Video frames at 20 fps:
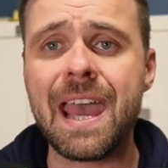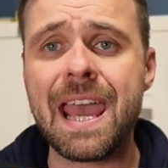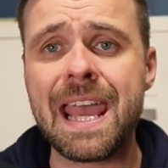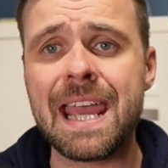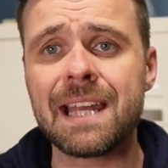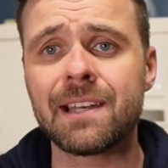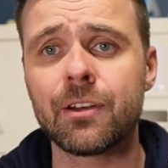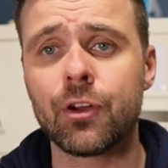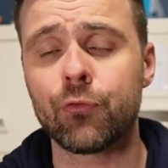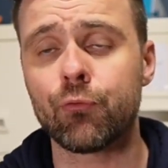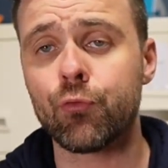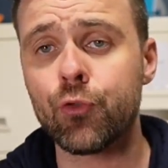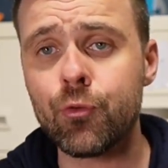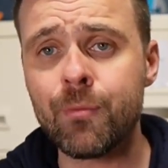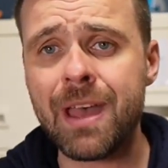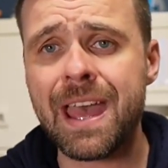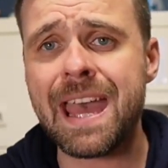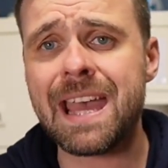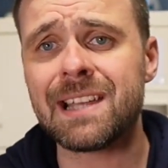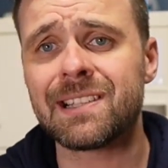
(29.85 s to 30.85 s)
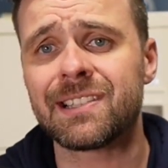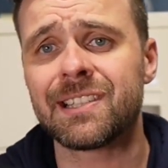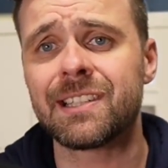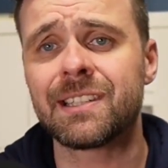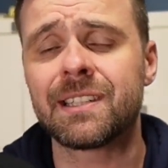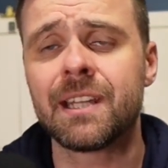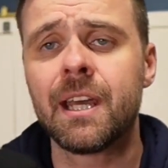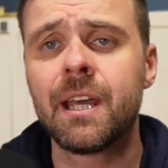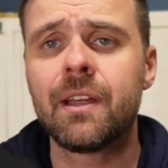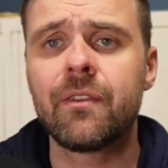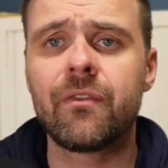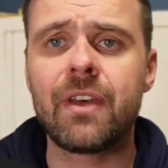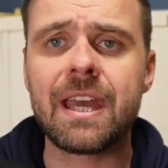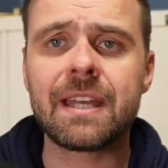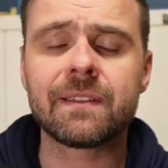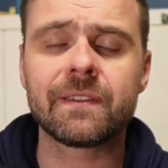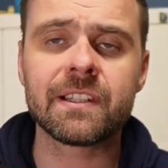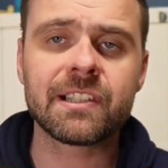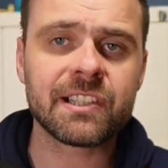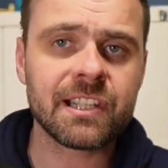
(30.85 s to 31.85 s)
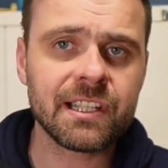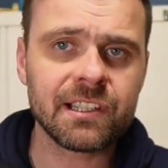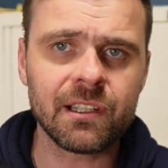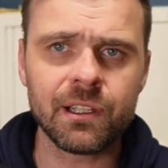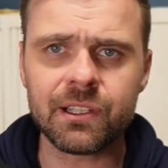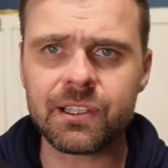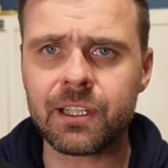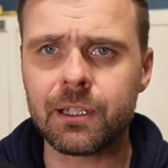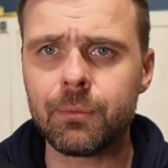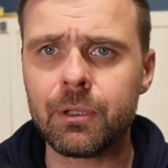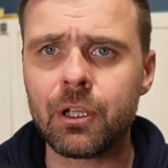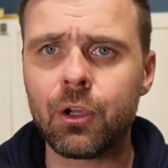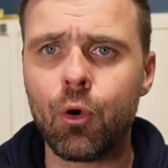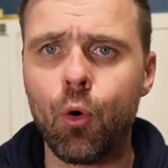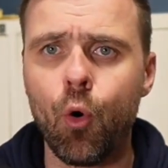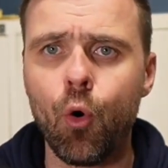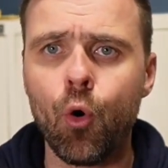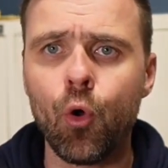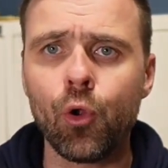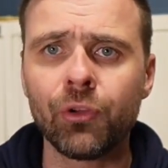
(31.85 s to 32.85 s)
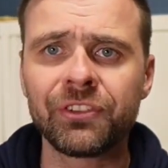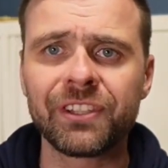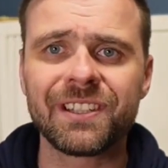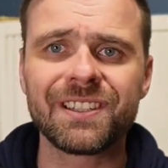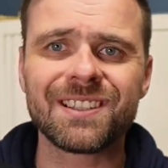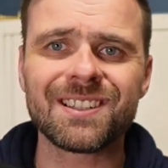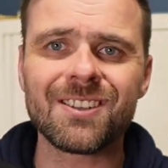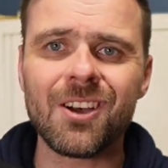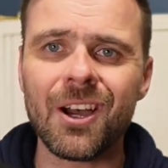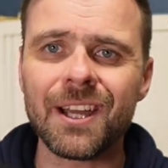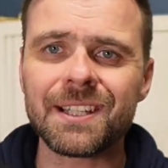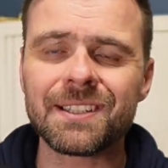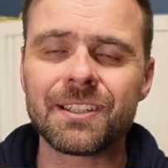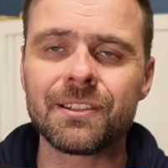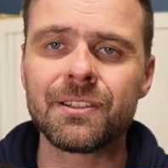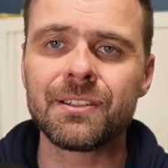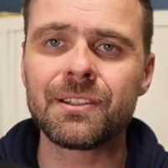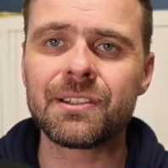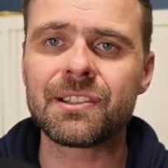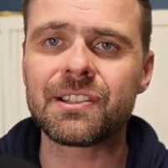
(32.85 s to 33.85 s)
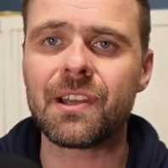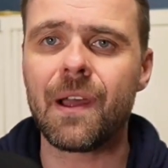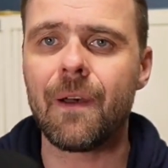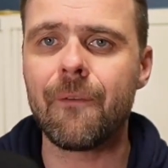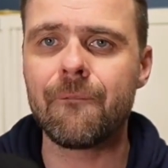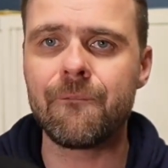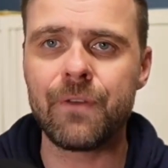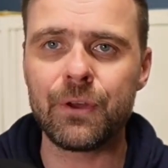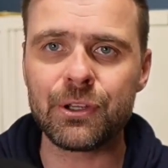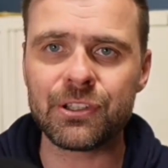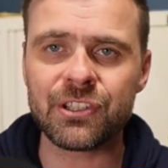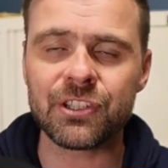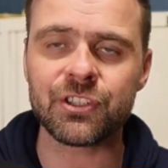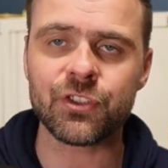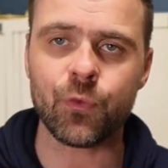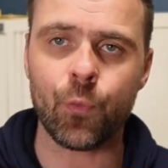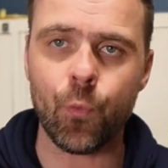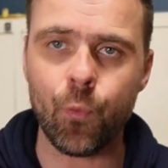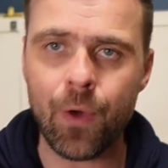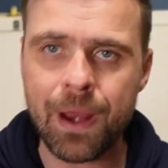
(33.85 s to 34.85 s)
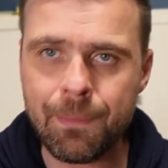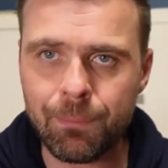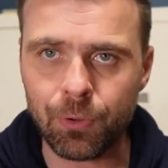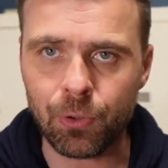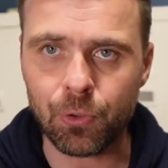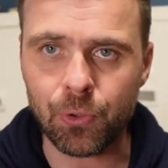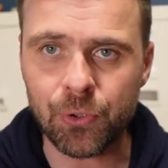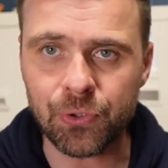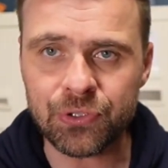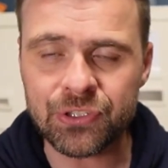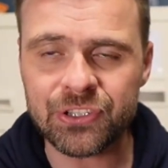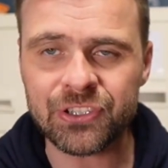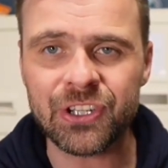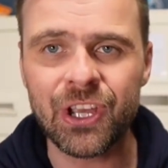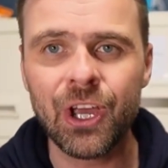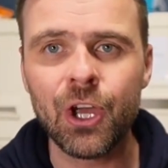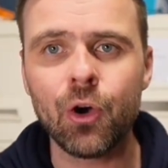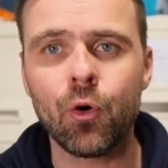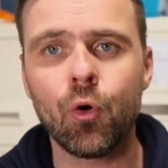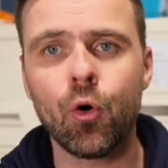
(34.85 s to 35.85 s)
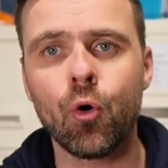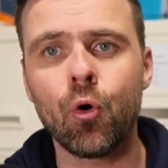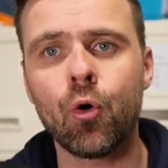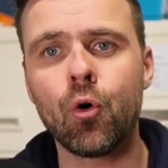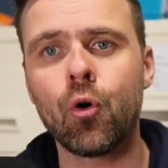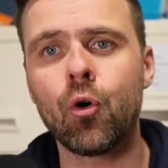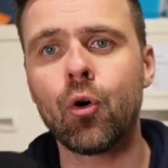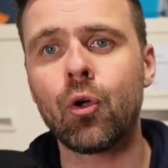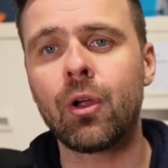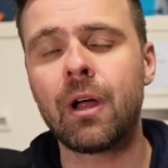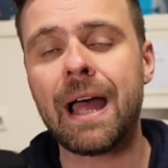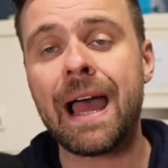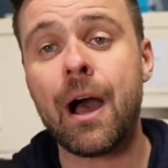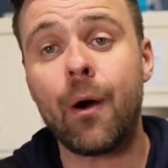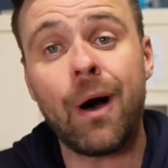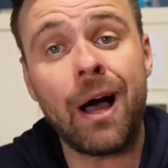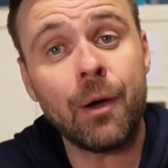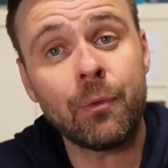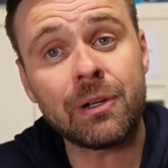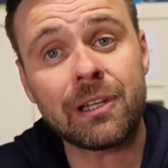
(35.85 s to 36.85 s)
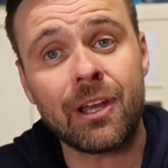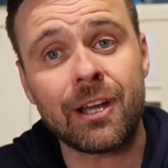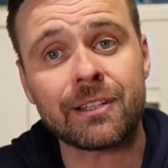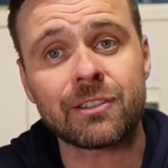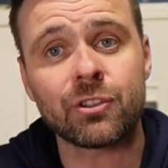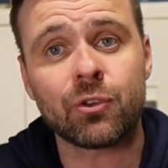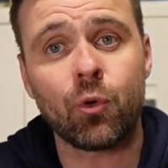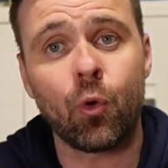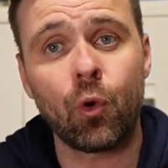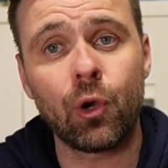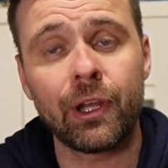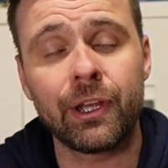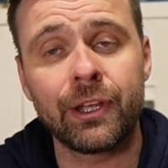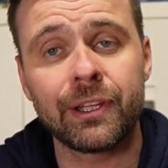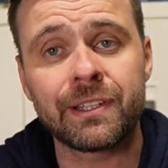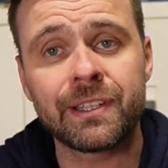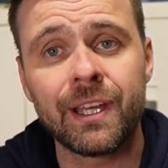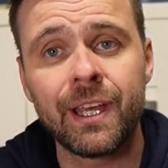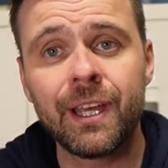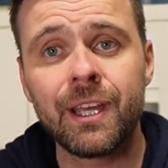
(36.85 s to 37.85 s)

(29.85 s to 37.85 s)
And rumor has it that the season is going to be called Titans versus Rebels, or how I would like to call it,